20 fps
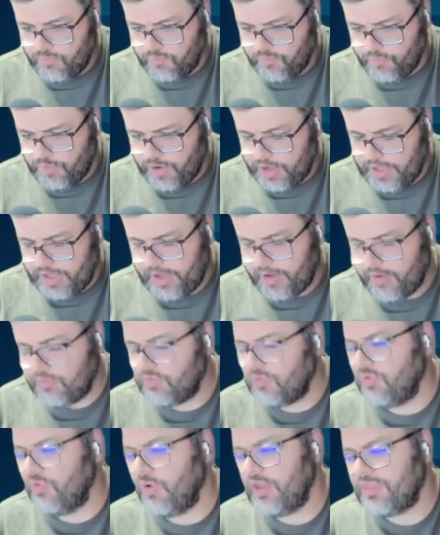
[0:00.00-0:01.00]
right now.
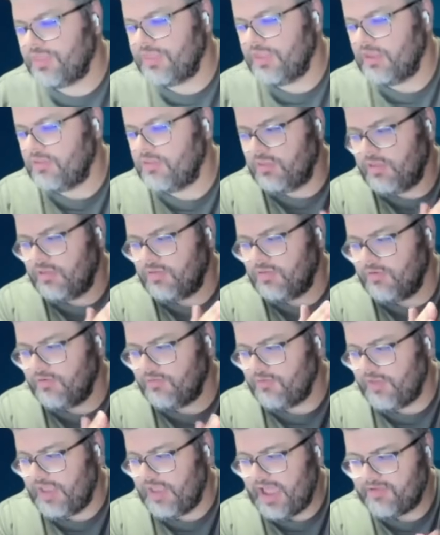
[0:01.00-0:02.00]
Do I think that
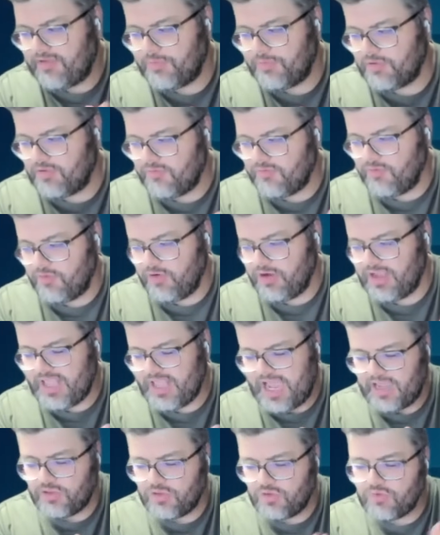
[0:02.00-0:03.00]
there's an aspect of greed?
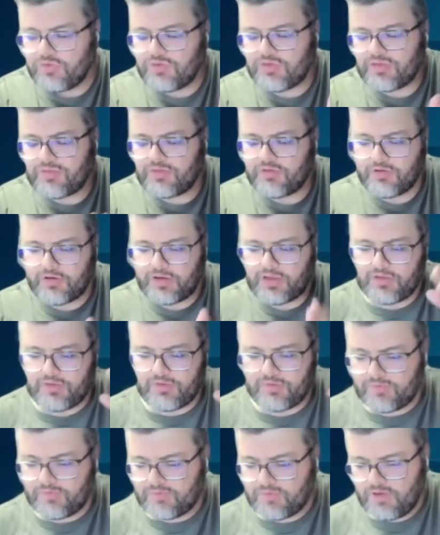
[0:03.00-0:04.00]
I do think there
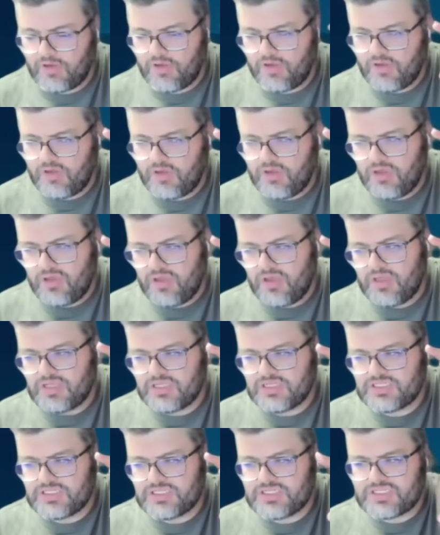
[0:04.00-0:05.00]
is
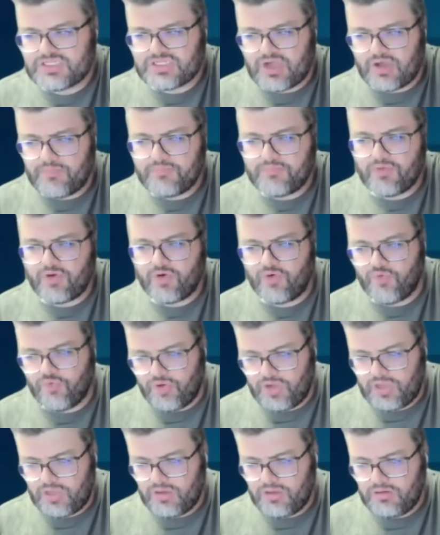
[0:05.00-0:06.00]
some
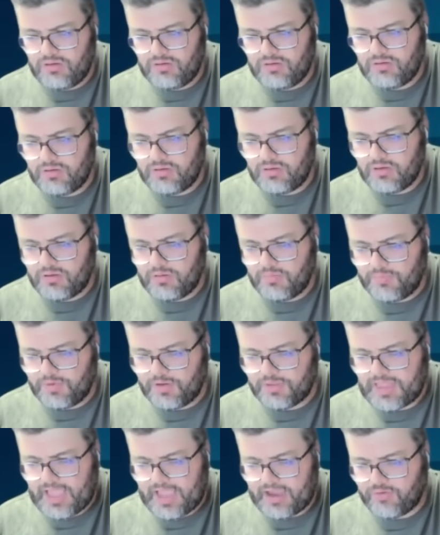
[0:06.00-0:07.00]
greed,
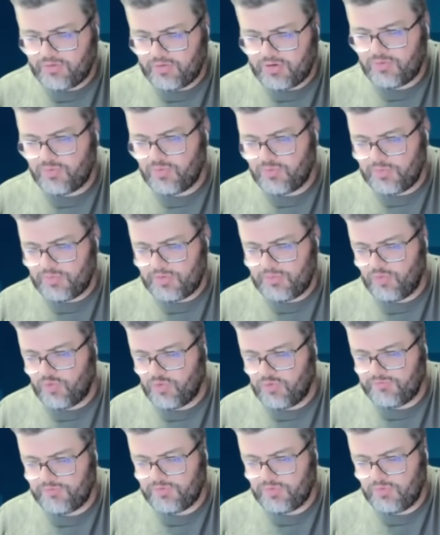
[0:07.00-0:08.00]
but that greed would be
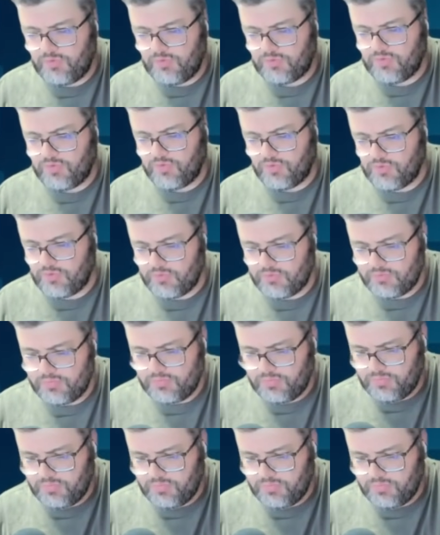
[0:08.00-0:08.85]
more fueled toward